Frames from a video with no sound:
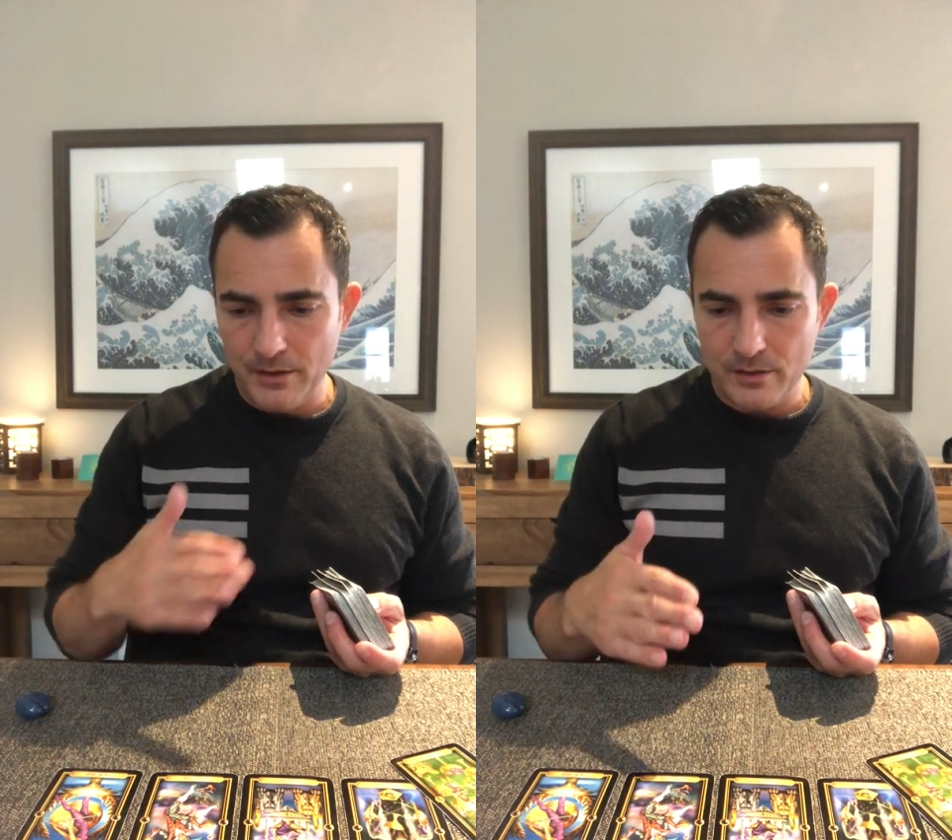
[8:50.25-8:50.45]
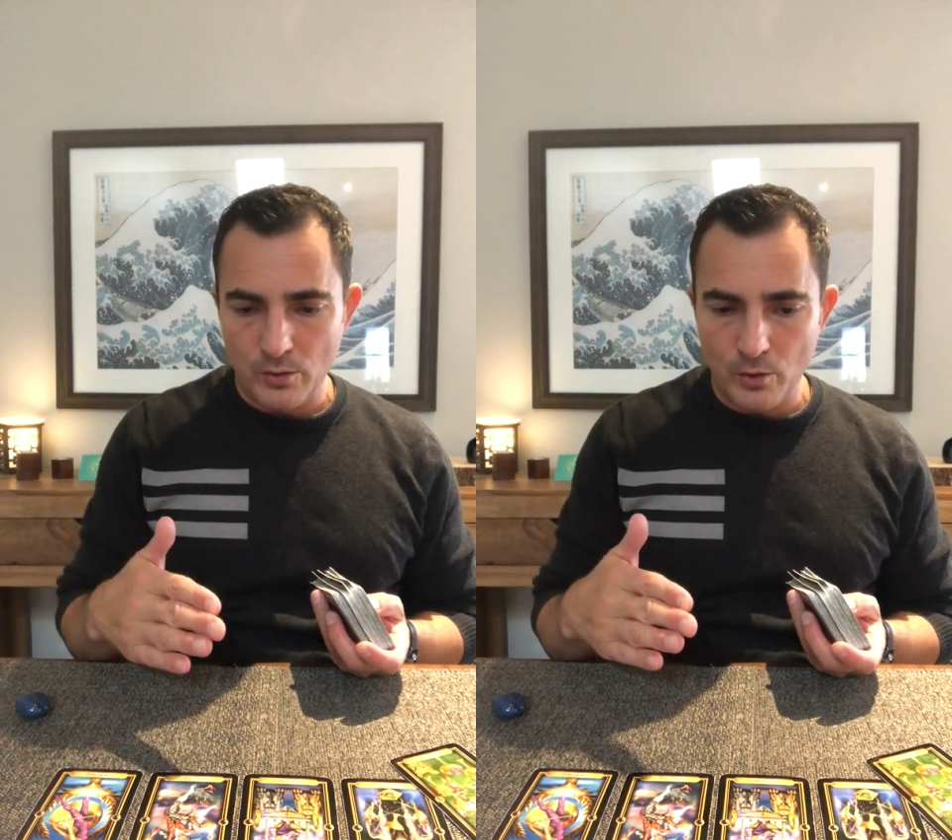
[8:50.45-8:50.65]

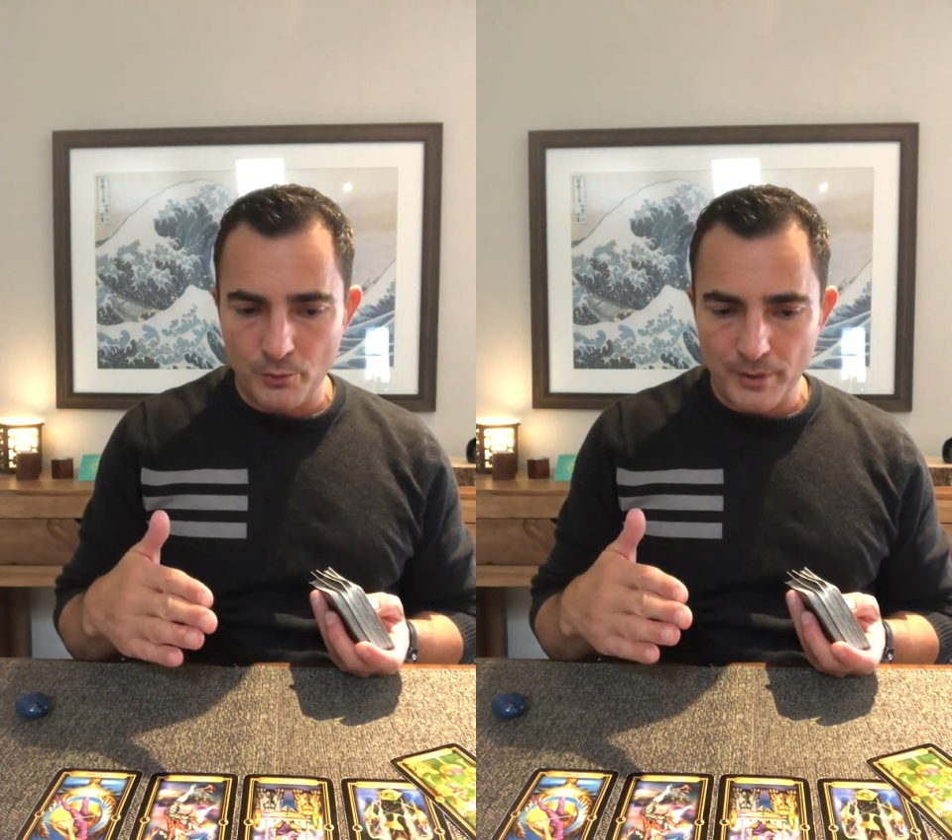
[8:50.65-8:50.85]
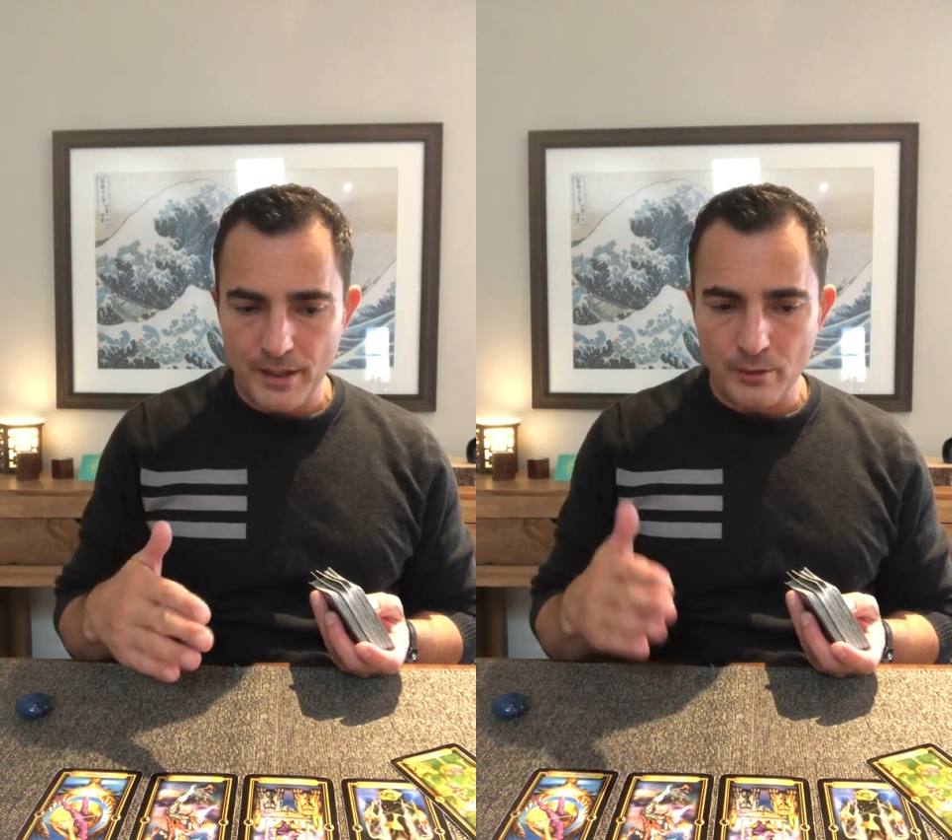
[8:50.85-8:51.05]
this whole
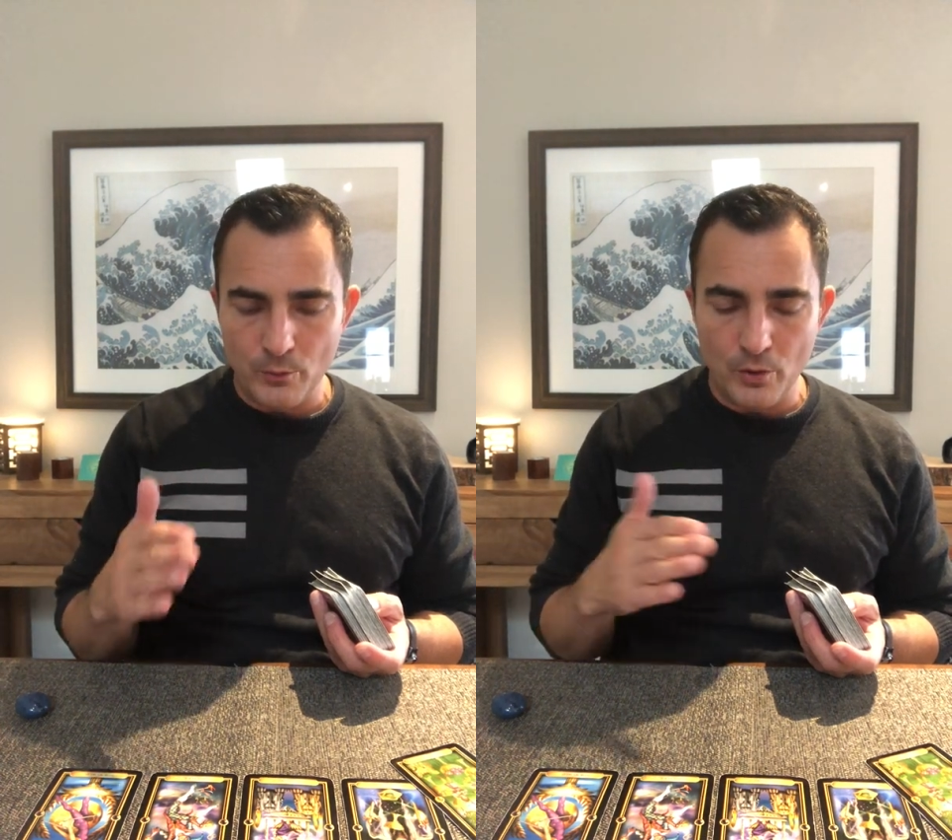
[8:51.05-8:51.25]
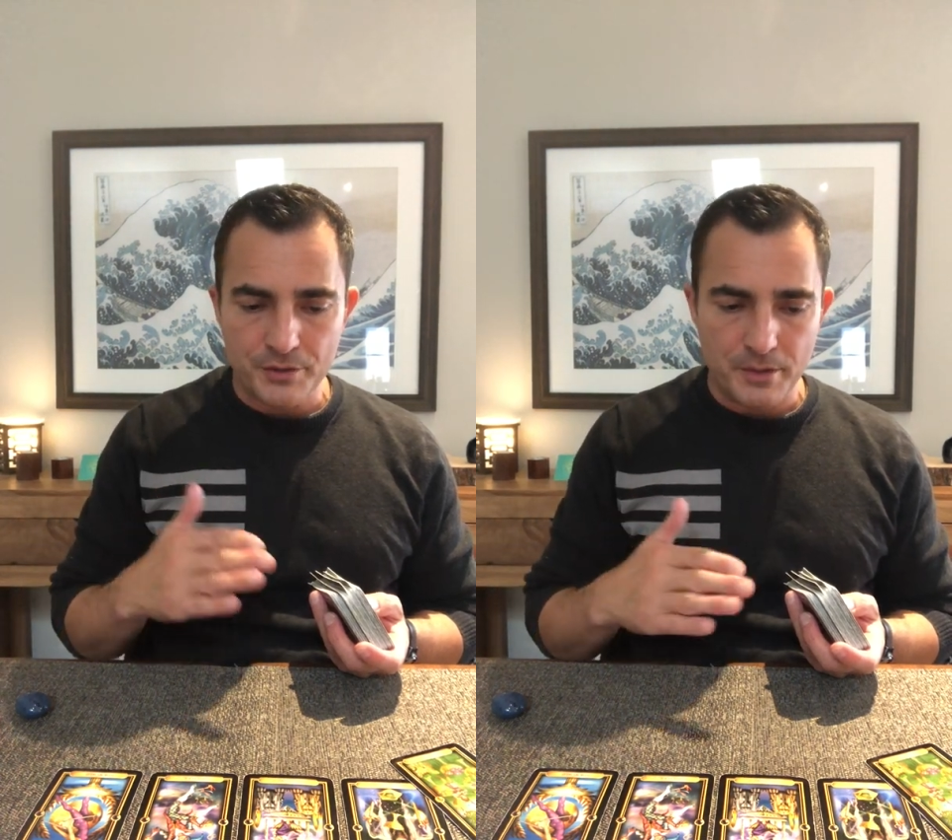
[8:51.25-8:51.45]
reading,
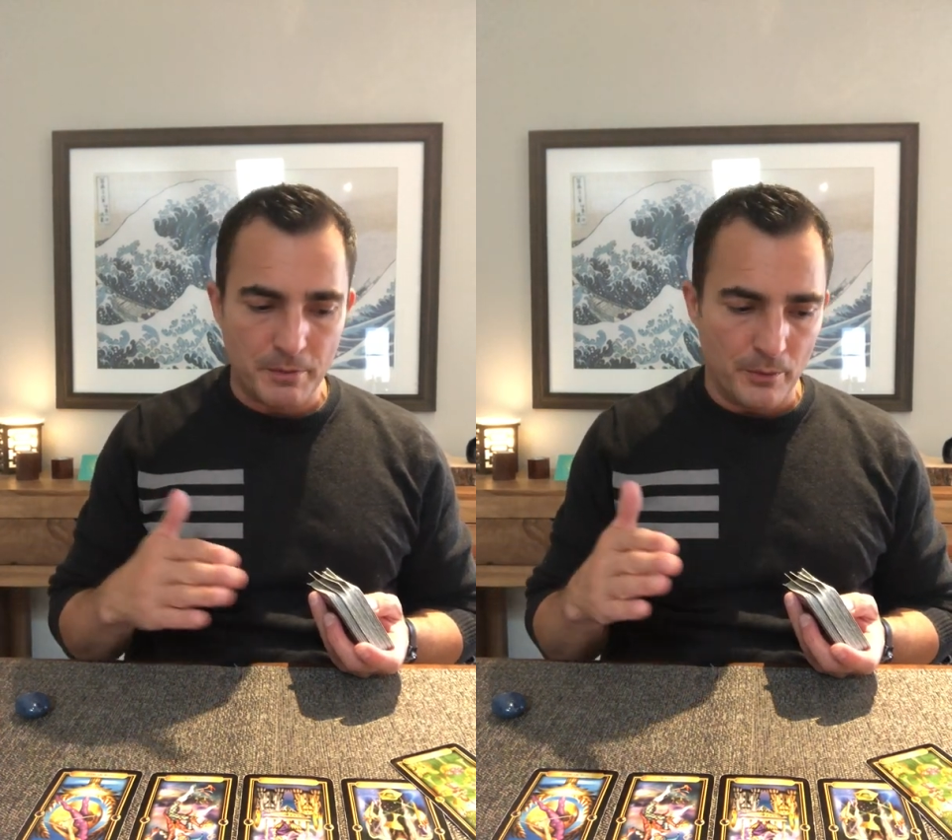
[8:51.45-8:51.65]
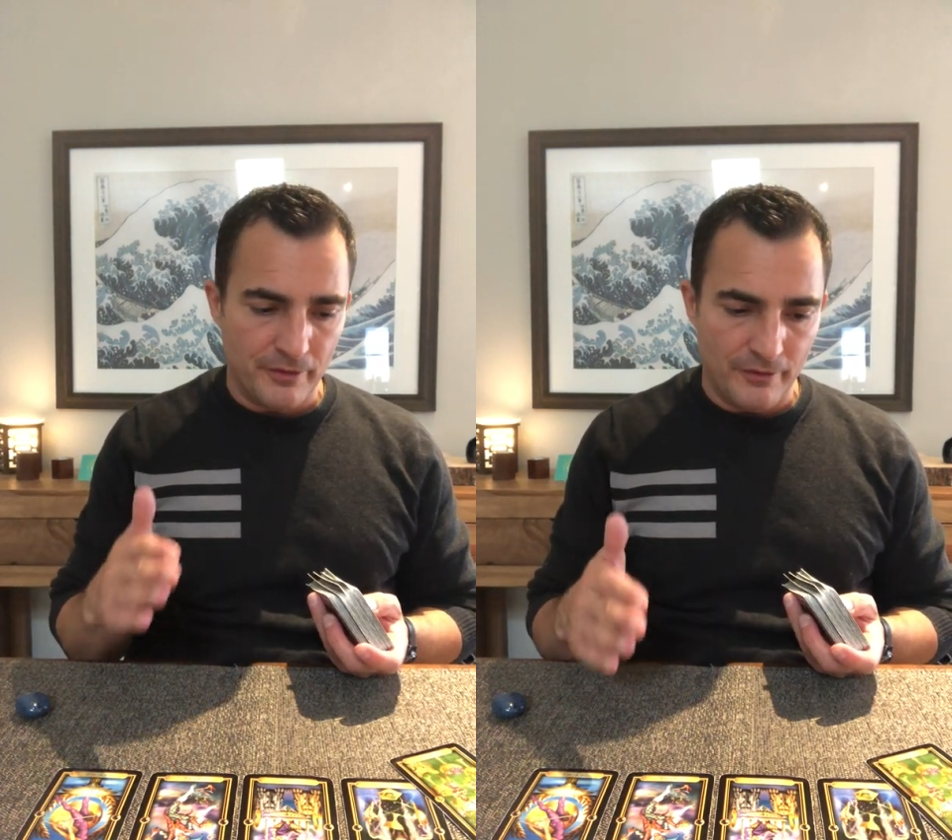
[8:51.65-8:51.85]
roles can
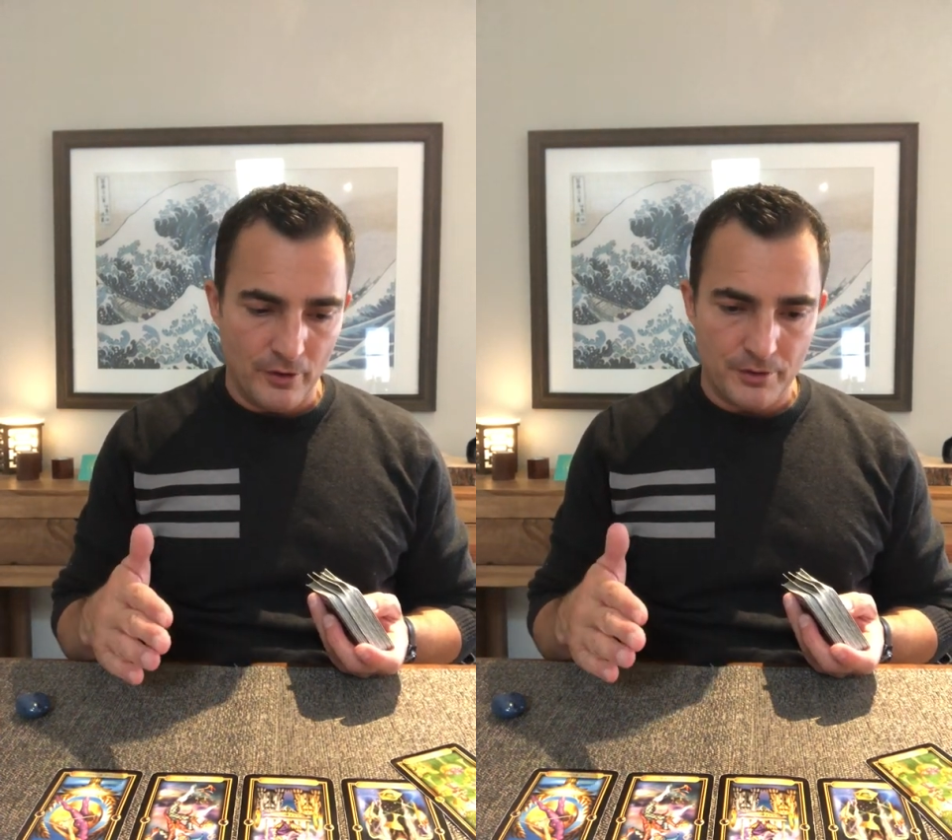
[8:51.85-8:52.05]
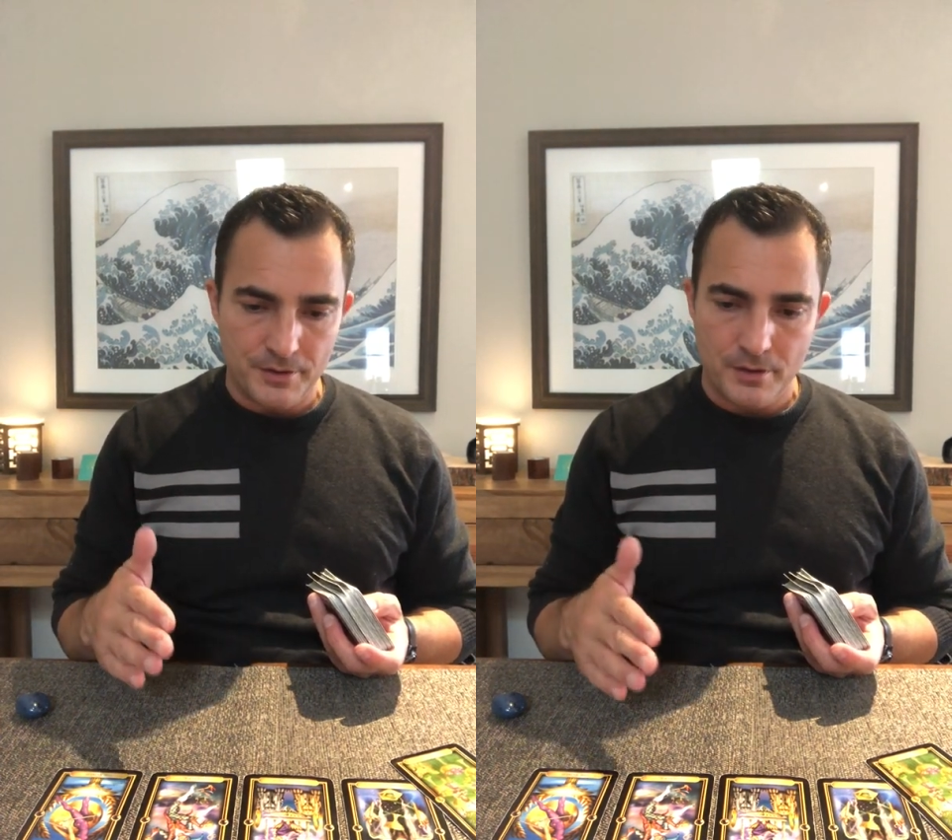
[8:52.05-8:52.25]
be
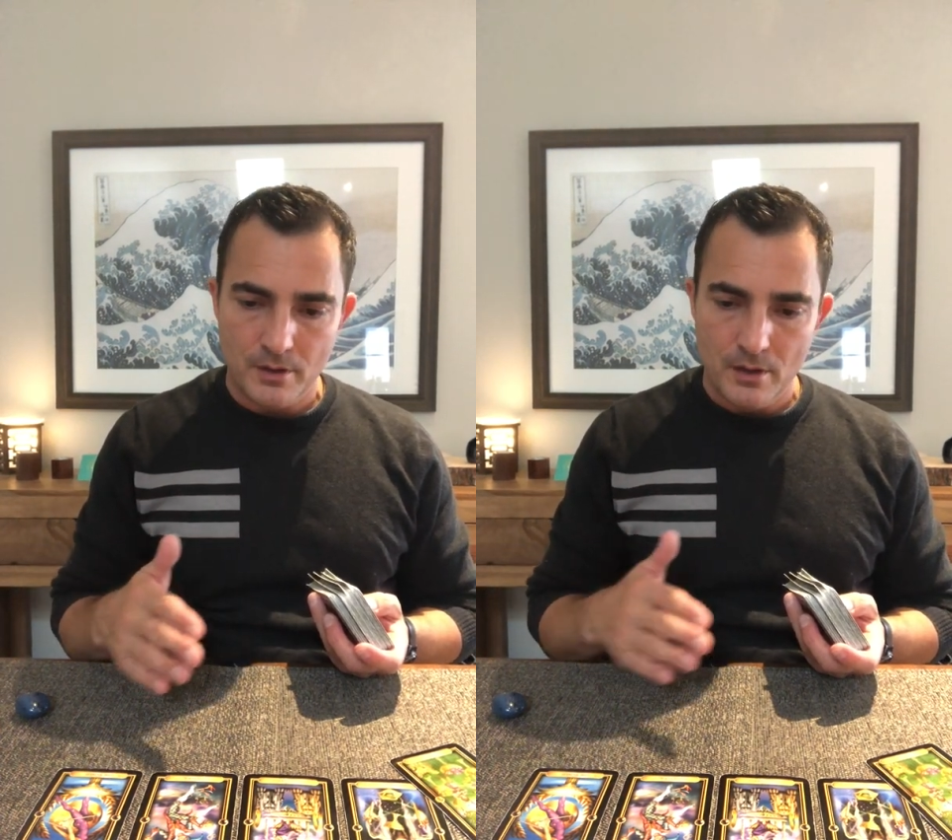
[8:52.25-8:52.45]
reversed,